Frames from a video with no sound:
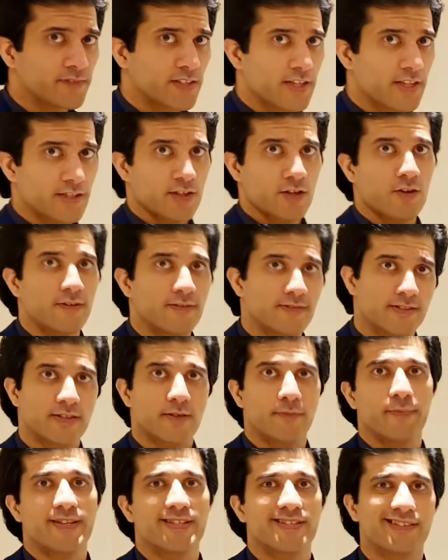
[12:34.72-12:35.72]
is a concept
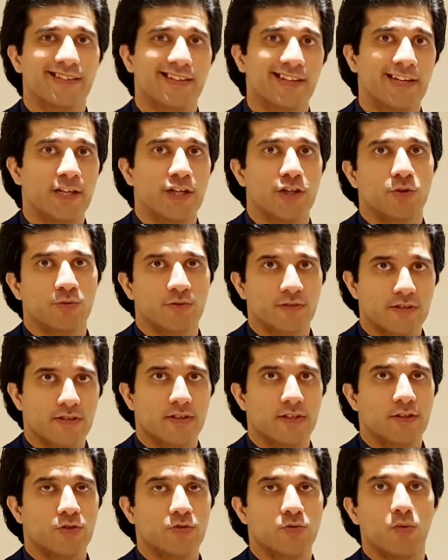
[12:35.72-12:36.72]
basically used
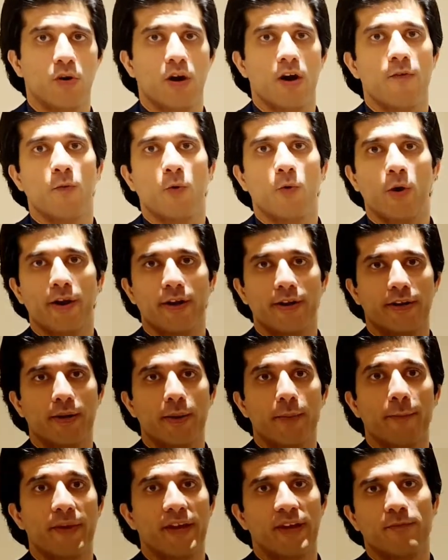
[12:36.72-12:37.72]
to avoid
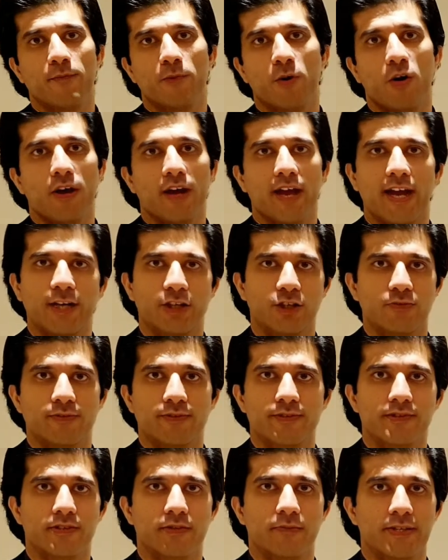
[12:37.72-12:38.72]
ping pong
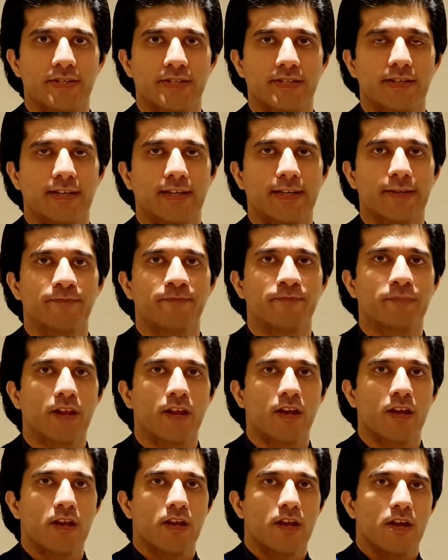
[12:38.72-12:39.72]
handovers, basically
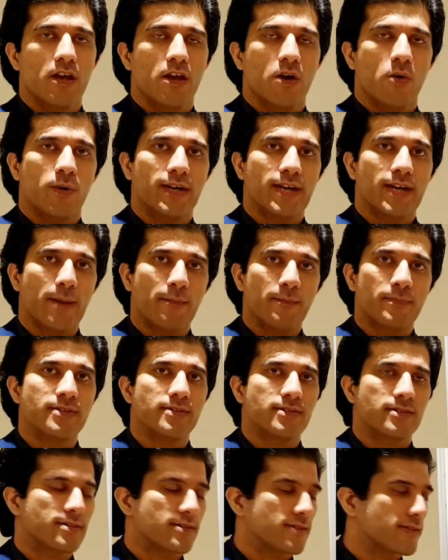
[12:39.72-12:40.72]
what happens
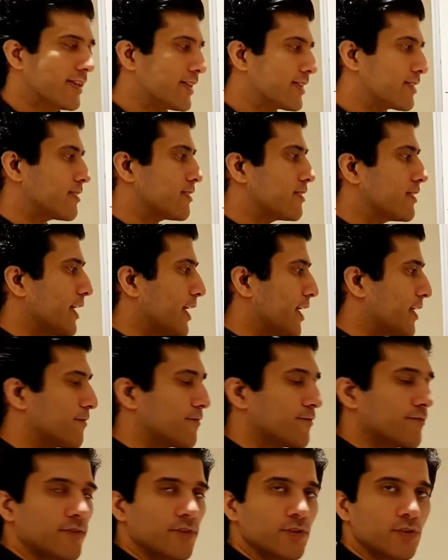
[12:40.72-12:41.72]
is that if
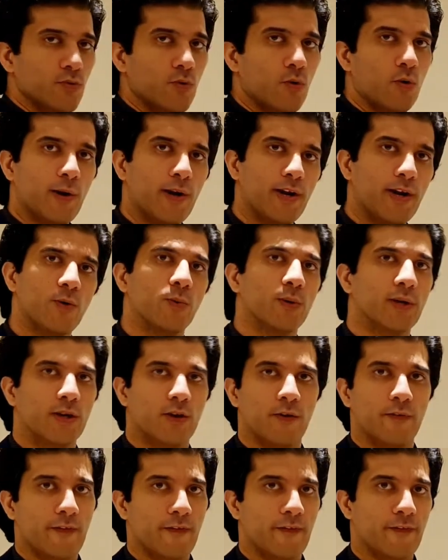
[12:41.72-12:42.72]
you only work
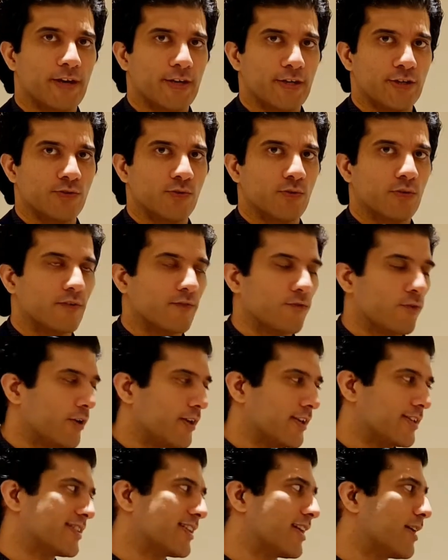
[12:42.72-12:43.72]
on the threshold for
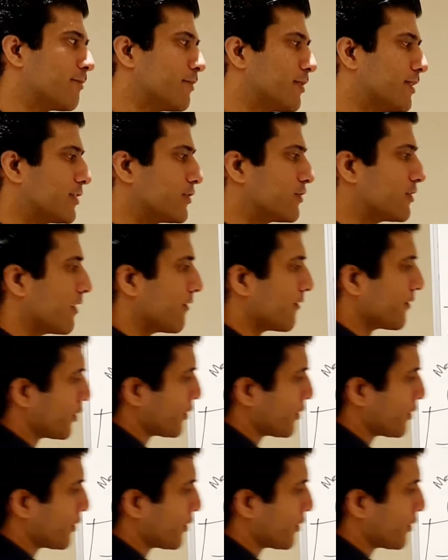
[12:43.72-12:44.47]
example you have your